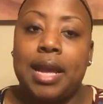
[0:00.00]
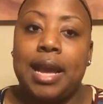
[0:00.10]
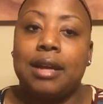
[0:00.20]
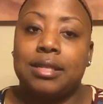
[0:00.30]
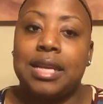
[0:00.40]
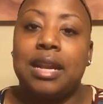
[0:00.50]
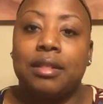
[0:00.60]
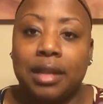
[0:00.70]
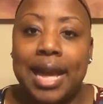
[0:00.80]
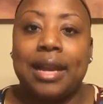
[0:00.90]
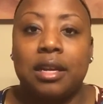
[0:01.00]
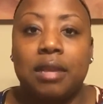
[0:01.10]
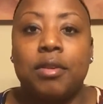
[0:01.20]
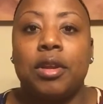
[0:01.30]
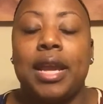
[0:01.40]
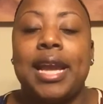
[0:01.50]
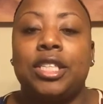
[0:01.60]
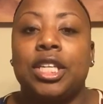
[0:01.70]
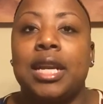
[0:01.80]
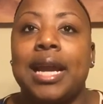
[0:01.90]
Outside of the lack of
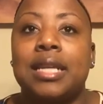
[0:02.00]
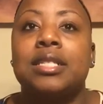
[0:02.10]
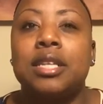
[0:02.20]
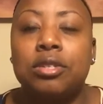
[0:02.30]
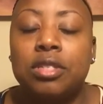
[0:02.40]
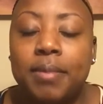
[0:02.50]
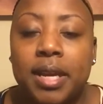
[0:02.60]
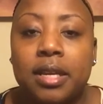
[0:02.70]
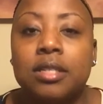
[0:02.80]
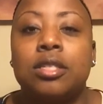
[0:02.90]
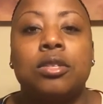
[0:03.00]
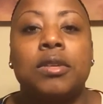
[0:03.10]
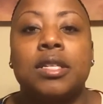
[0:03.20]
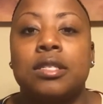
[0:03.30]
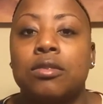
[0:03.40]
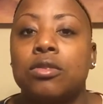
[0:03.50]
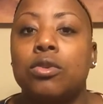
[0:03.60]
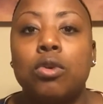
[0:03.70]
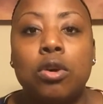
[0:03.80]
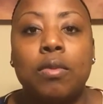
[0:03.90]
communication, I continued to be a good student, so
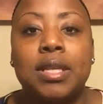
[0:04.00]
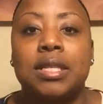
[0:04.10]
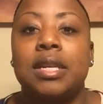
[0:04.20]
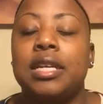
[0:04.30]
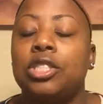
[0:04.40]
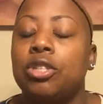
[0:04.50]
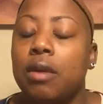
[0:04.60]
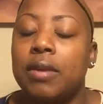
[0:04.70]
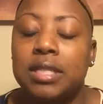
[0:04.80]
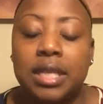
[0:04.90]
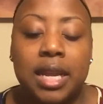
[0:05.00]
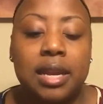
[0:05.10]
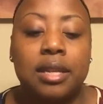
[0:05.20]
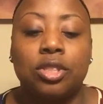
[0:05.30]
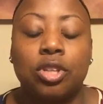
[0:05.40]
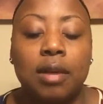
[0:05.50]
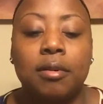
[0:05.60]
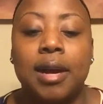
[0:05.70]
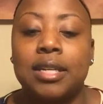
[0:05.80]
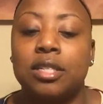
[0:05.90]
school wasn't an issue. I wasn't getting in trouble.
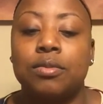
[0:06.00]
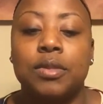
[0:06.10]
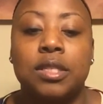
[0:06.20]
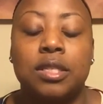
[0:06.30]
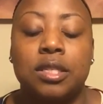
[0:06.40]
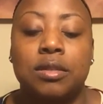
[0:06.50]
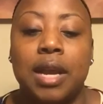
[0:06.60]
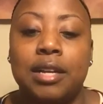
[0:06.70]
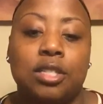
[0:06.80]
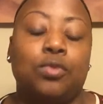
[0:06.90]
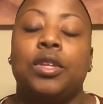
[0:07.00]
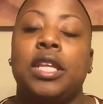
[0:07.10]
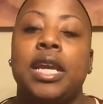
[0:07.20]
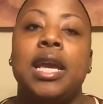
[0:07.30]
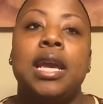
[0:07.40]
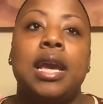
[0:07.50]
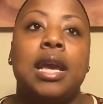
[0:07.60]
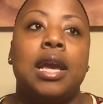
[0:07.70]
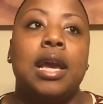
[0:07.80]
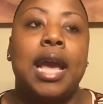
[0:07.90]
I just really
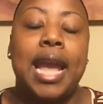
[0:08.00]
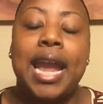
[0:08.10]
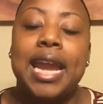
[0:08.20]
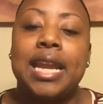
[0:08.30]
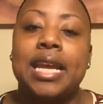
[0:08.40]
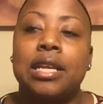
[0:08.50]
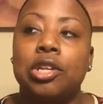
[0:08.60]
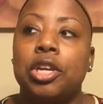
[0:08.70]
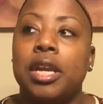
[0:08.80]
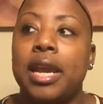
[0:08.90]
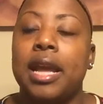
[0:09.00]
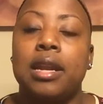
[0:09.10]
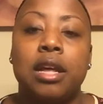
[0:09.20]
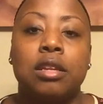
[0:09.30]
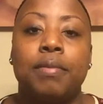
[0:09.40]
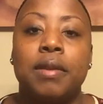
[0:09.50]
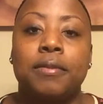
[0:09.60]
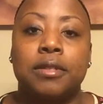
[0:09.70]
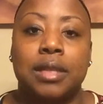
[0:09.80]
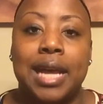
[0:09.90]
hated looking at other
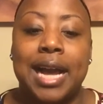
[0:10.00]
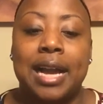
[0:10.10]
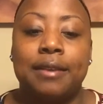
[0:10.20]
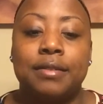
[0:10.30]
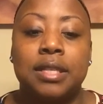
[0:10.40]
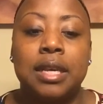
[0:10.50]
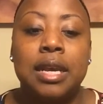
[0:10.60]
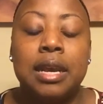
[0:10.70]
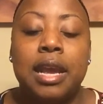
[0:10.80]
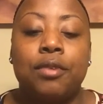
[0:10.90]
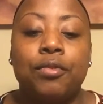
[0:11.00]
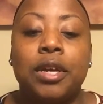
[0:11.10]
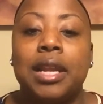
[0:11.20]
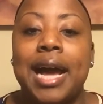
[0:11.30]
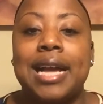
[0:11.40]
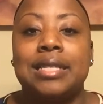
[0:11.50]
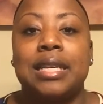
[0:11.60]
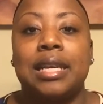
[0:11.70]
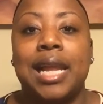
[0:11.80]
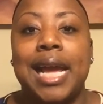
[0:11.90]
people's lives and
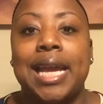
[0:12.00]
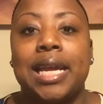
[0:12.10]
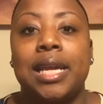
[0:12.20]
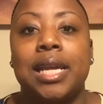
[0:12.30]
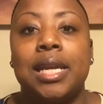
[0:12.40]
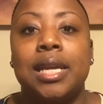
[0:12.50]
realizing, like,